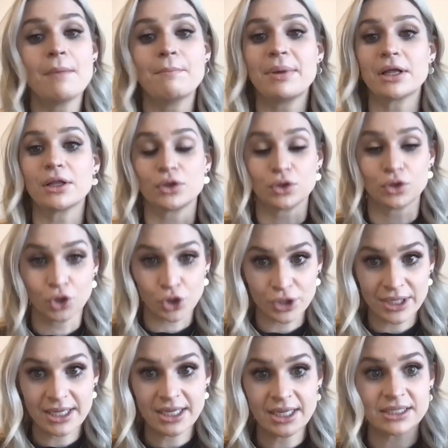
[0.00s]
But
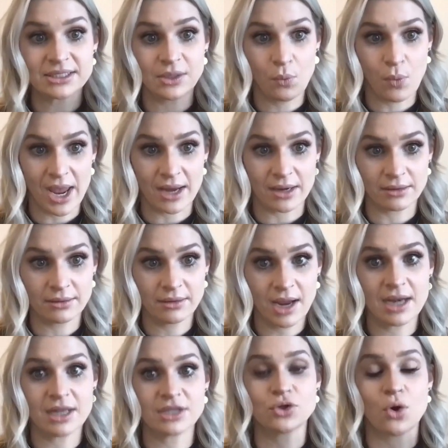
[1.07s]
learning is a win,
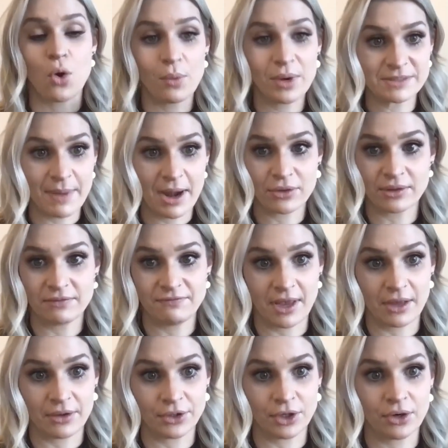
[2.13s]
and it's always better than
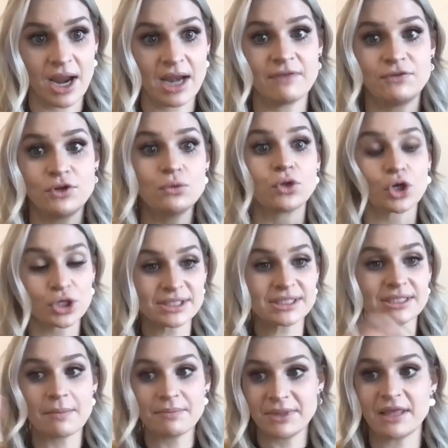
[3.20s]
failure. And if you learn
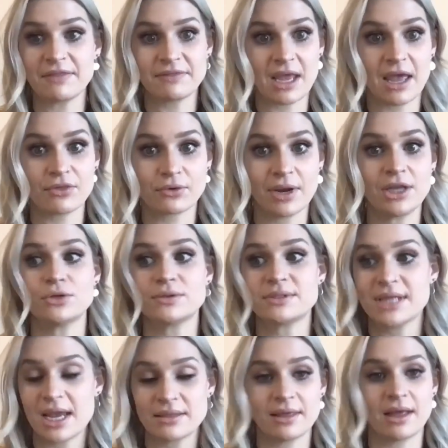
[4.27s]
something at the other end, you take